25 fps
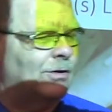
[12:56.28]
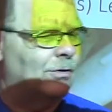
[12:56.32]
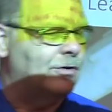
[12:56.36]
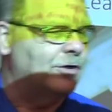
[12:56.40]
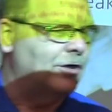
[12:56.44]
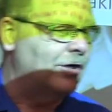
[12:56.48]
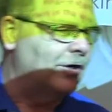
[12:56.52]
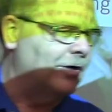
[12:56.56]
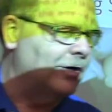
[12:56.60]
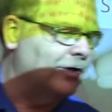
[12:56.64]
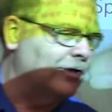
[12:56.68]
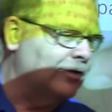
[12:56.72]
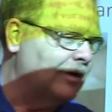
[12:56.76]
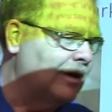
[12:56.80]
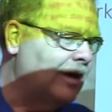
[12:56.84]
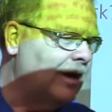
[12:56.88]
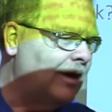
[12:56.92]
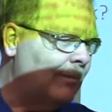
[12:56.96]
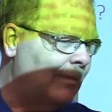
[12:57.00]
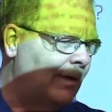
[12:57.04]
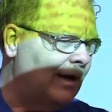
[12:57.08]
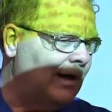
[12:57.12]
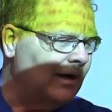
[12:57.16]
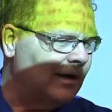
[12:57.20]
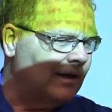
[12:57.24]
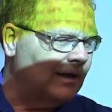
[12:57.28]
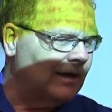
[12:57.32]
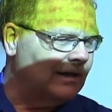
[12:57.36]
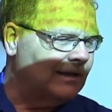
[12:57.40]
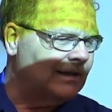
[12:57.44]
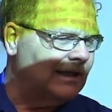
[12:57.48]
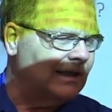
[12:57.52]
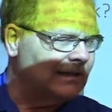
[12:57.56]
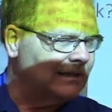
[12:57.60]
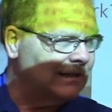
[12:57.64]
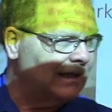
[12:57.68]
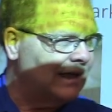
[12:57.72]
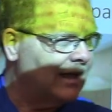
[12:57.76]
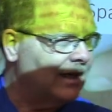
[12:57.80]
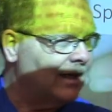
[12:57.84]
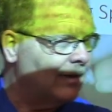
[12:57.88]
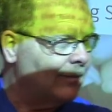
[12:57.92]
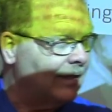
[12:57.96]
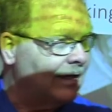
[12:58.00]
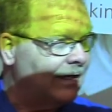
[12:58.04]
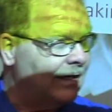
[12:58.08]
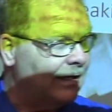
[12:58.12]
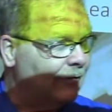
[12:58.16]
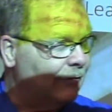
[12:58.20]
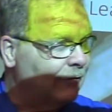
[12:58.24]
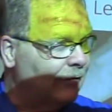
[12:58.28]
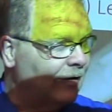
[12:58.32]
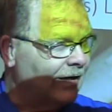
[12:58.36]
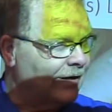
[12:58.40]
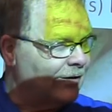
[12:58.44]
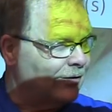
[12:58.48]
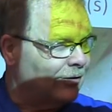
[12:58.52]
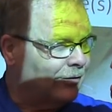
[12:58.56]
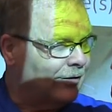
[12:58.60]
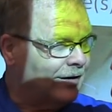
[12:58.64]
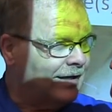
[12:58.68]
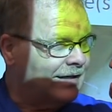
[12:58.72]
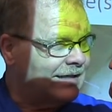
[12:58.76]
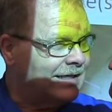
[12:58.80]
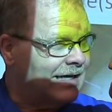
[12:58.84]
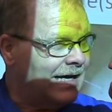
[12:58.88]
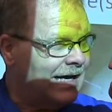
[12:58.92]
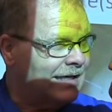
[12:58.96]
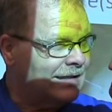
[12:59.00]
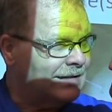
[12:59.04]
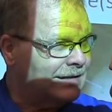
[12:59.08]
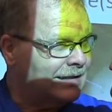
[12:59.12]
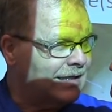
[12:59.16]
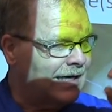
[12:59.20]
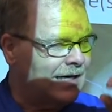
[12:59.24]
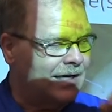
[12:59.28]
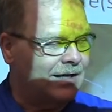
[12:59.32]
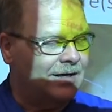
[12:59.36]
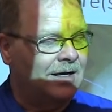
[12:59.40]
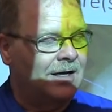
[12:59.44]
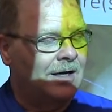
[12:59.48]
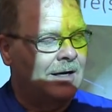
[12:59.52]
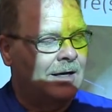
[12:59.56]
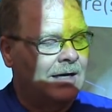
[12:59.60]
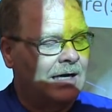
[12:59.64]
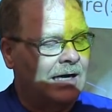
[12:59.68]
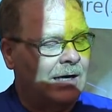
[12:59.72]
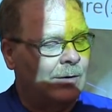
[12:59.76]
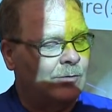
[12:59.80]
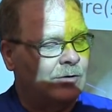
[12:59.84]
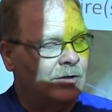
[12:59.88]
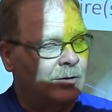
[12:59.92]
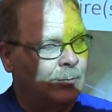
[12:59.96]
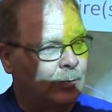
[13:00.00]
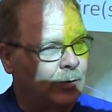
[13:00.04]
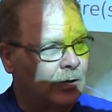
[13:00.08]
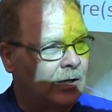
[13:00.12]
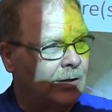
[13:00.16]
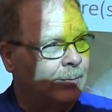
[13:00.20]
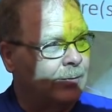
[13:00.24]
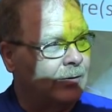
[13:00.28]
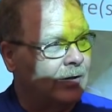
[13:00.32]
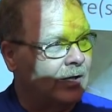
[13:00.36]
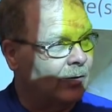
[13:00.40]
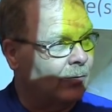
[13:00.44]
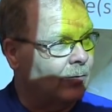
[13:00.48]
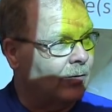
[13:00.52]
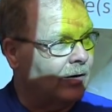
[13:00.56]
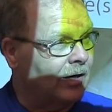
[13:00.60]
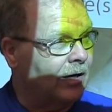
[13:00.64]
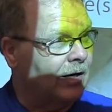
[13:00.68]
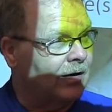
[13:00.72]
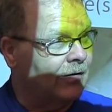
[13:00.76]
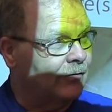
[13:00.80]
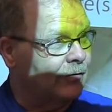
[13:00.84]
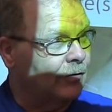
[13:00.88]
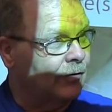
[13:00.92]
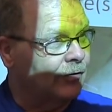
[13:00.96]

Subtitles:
on yours by hooking a test light up and letting it flicker on that tack side. And when you pull a plug wire off,